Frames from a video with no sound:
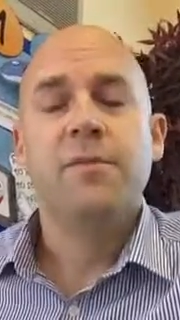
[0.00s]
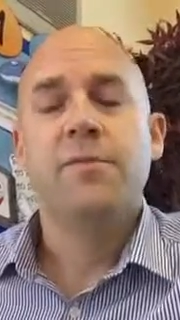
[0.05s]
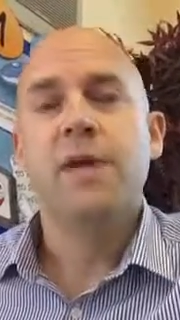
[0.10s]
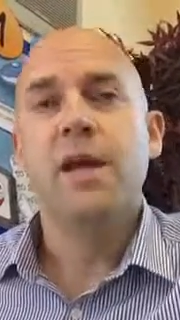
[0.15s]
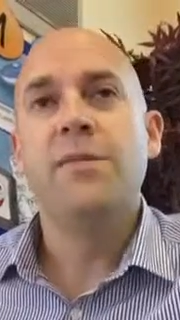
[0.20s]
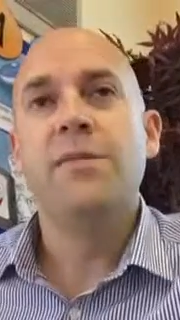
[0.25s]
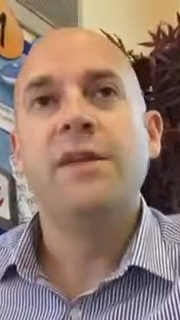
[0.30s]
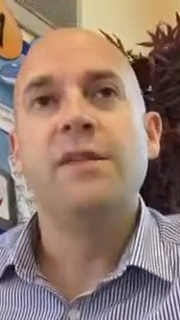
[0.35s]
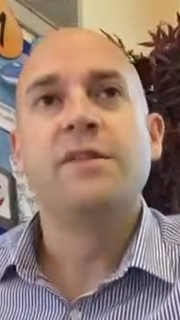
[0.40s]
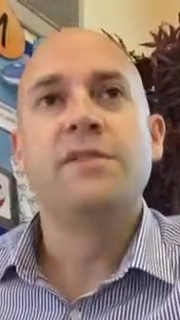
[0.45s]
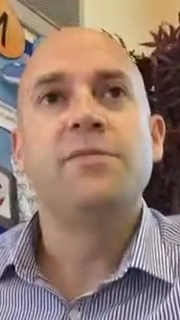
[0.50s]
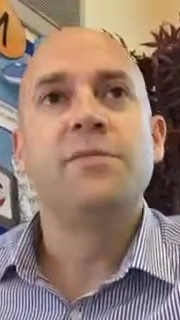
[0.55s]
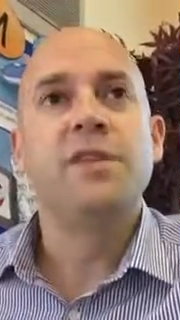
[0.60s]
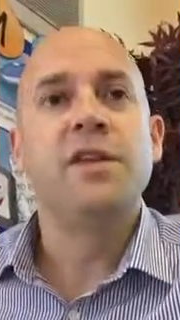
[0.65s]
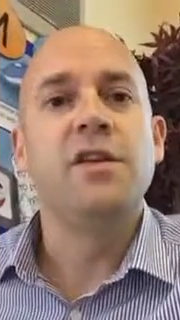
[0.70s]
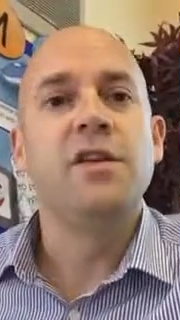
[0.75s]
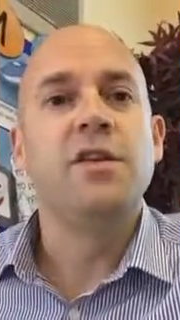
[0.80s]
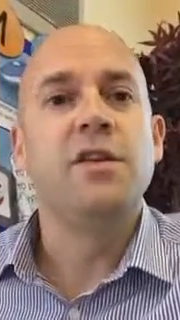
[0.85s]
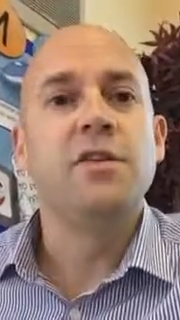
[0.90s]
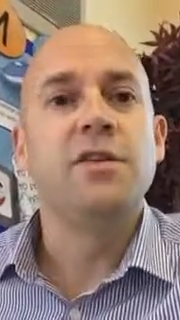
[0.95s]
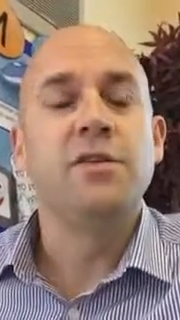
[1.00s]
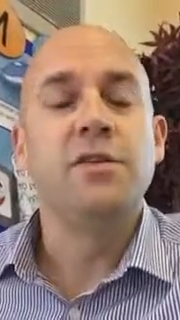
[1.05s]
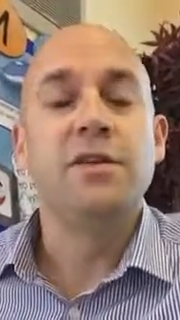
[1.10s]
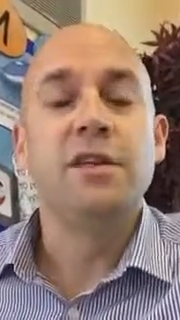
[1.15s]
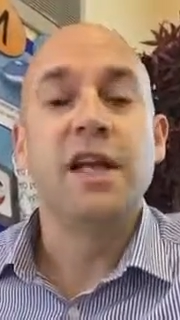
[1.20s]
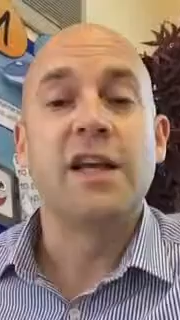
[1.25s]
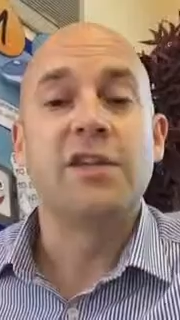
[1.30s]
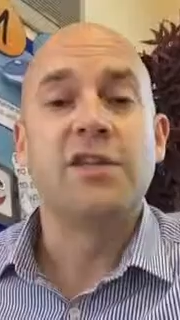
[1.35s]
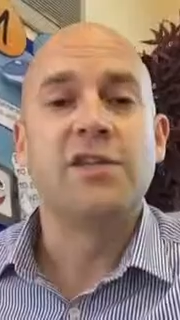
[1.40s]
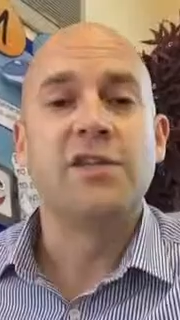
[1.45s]
Maybe it's something you can do
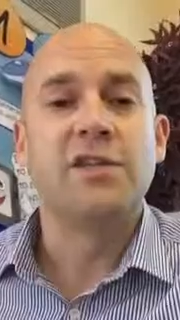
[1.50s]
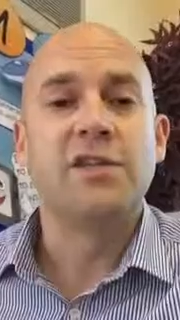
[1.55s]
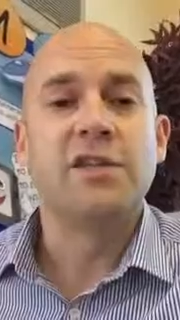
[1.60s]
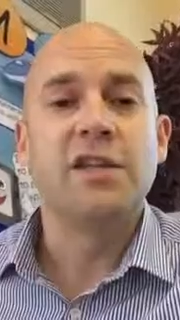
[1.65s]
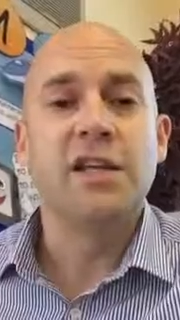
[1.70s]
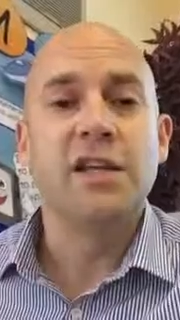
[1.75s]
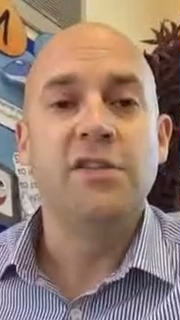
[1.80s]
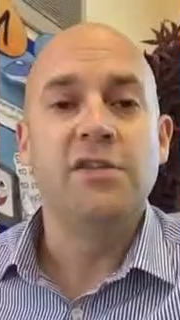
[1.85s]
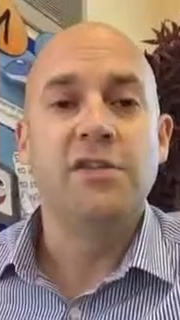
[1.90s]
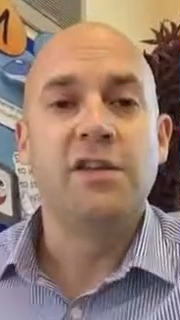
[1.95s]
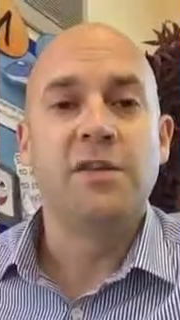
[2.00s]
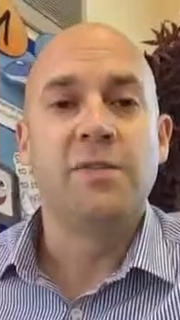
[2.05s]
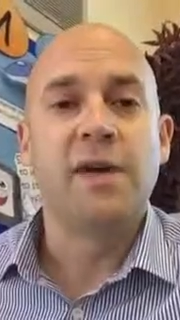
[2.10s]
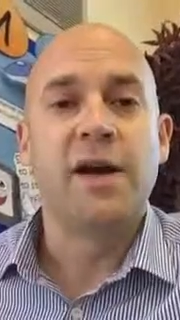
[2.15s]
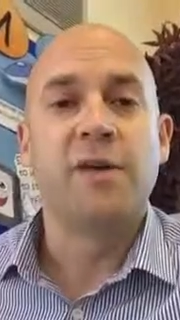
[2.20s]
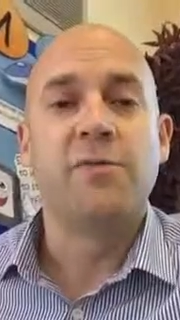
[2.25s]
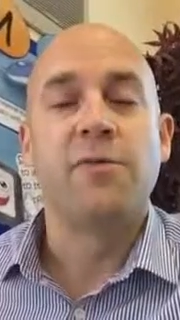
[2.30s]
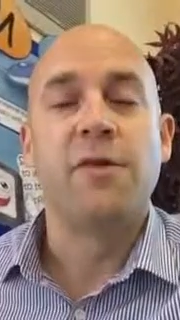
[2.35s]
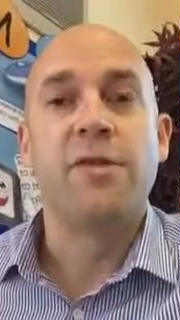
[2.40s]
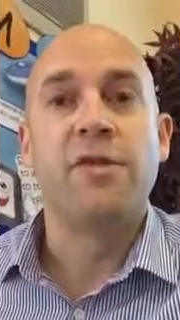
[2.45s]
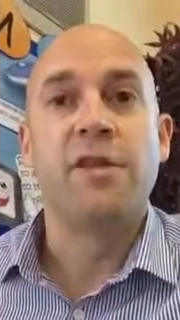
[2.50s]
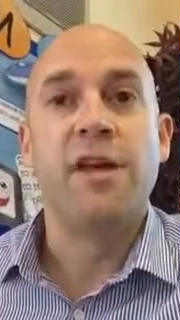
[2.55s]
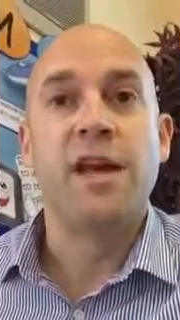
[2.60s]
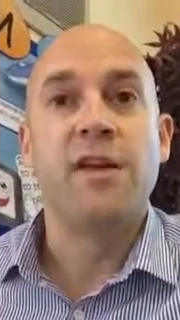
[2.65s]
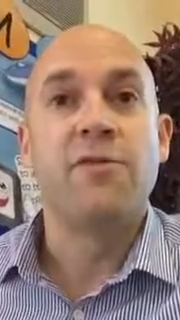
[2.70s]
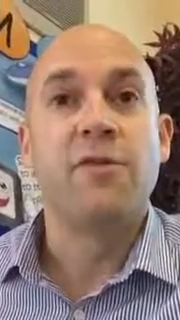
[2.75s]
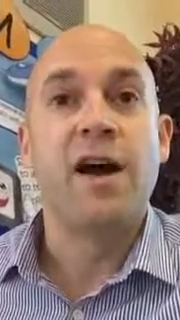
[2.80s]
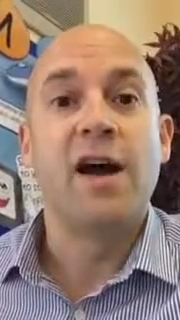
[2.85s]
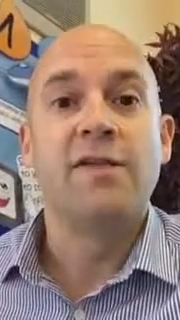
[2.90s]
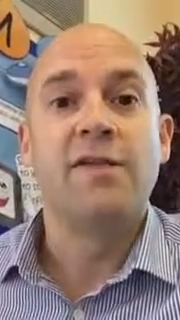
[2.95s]
is ask your teachers about when
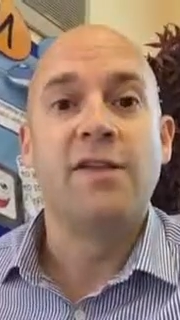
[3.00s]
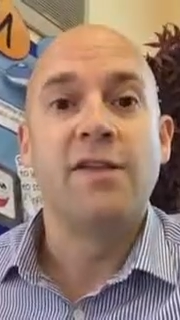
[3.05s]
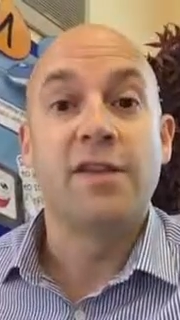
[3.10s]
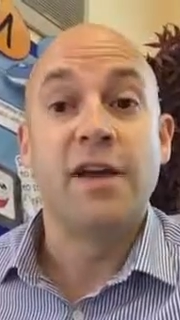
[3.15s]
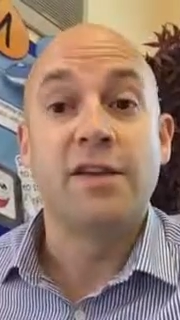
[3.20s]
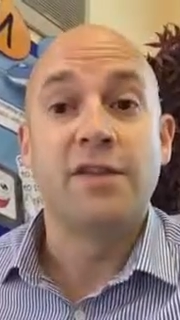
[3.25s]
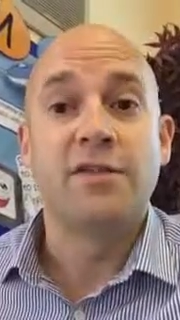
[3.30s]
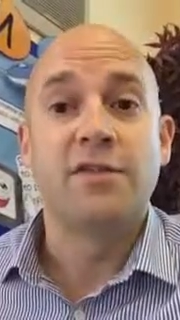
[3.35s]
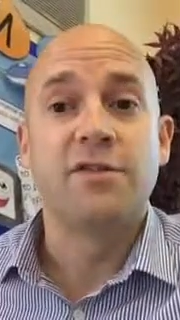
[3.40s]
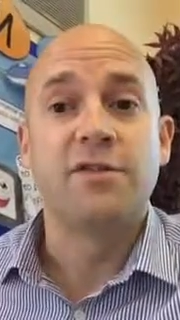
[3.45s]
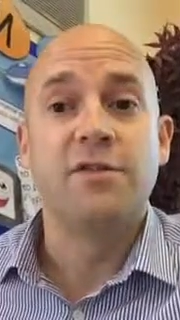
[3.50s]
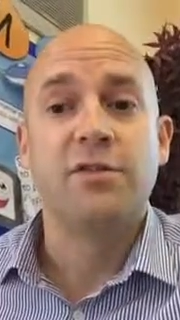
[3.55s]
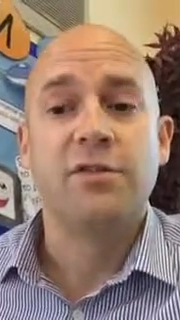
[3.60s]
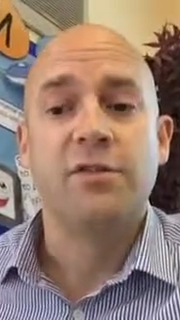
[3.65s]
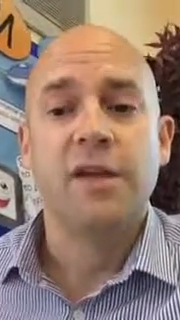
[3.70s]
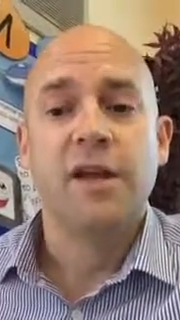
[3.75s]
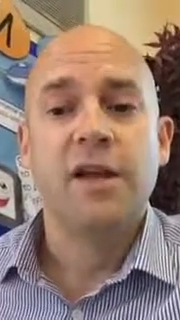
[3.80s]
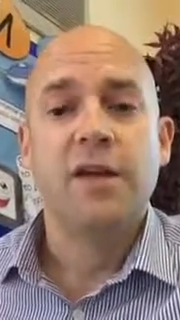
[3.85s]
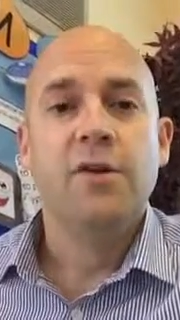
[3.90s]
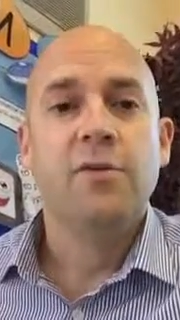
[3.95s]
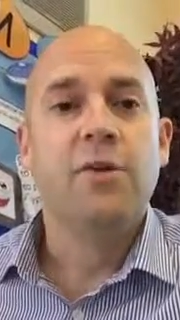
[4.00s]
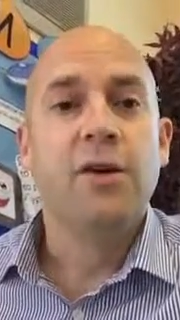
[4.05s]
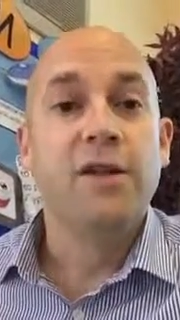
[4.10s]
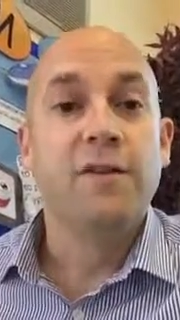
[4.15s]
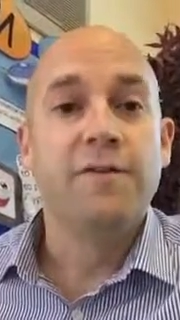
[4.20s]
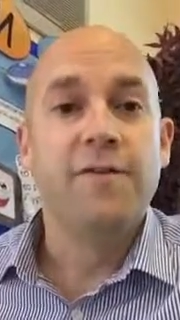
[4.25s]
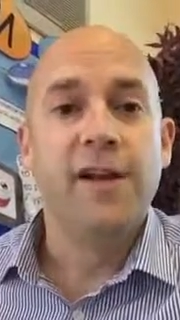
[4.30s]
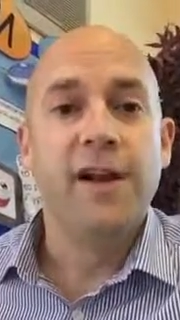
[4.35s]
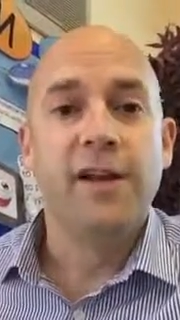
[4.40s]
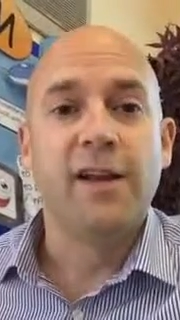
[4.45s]
they arrived at that school, what
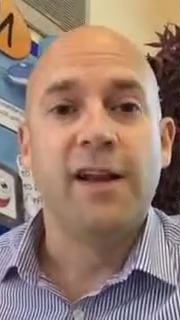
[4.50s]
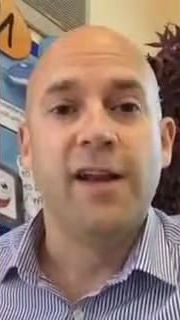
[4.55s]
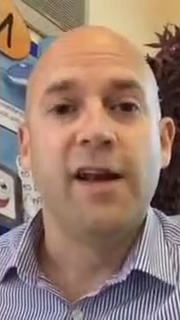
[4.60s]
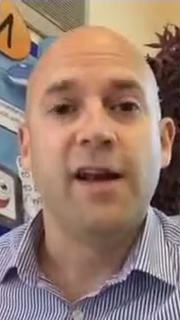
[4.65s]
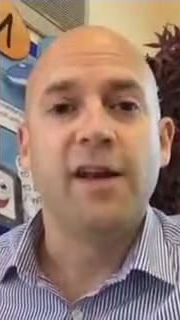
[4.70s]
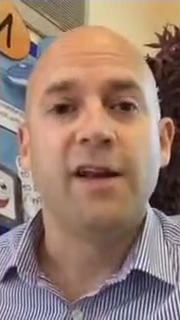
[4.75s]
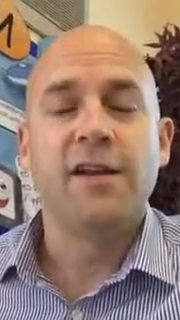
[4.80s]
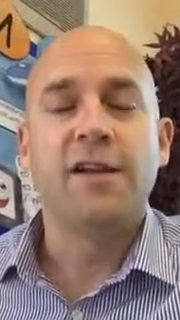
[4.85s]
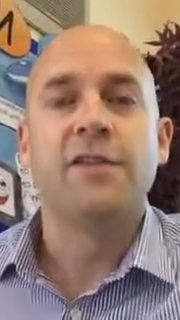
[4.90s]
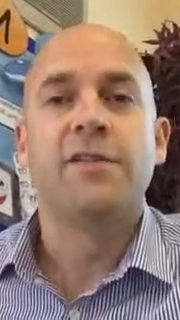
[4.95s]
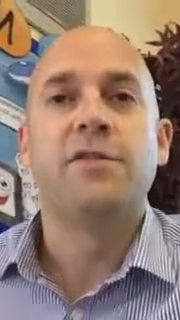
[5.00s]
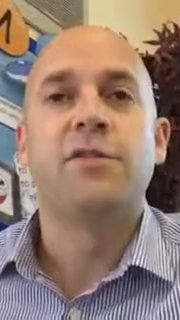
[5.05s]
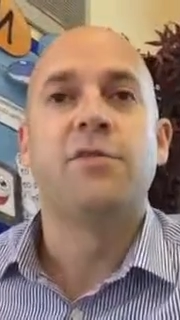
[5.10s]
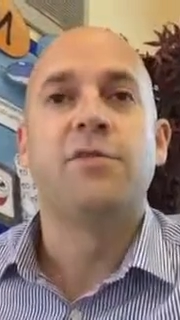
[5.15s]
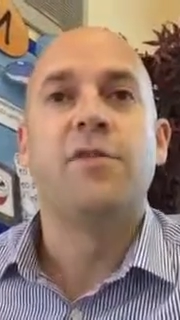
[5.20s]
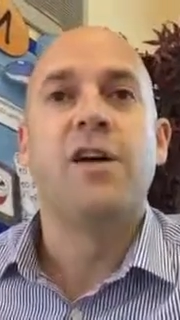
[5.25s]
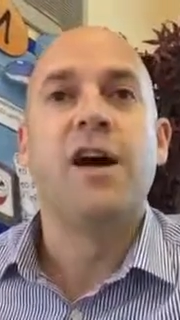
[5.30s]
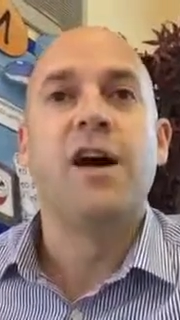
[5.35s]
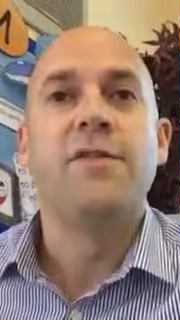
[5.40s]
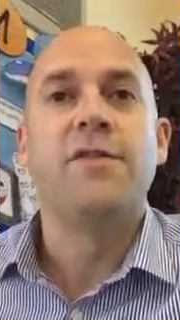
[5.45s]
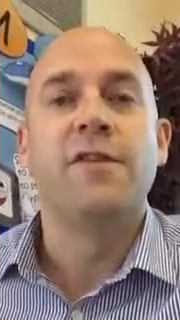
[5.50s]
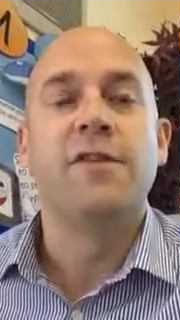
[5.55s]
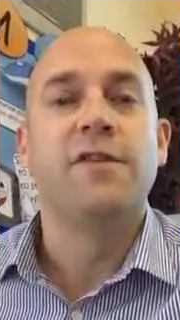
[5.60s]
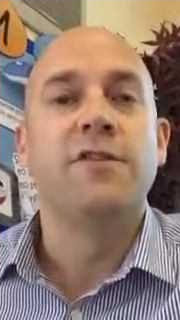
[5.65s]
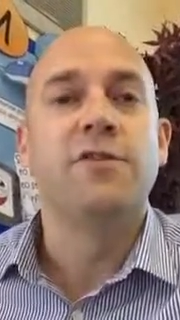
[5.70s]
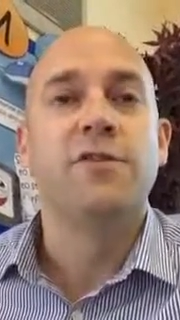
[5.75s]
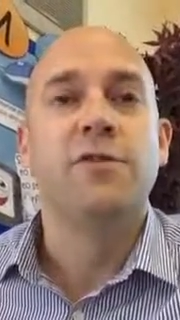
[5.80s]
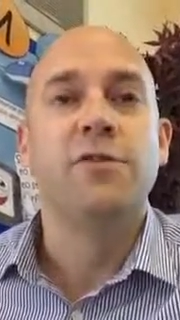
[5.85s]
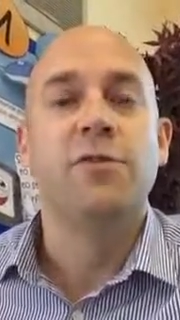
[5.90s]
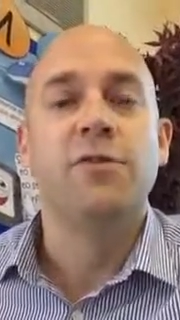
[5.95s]
it felt like to arrive at the
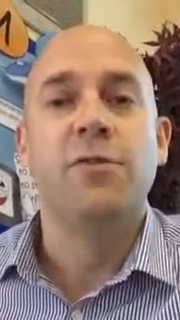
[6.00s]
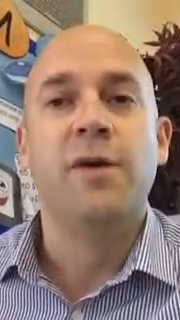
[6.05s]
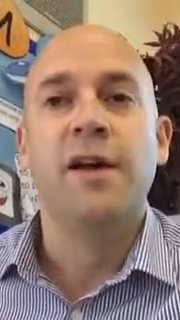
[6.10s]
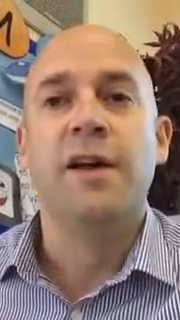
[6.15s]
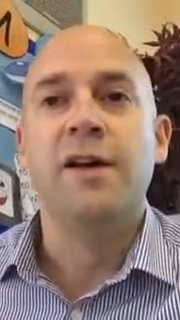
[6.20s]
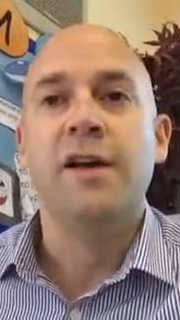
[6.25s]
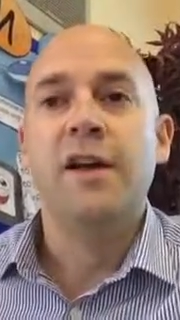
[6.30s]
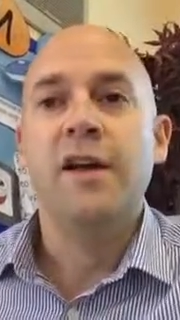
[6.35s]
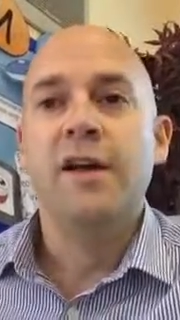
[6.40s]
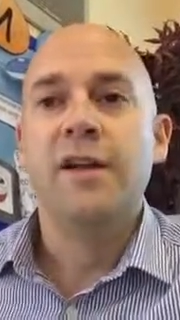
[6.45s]
school when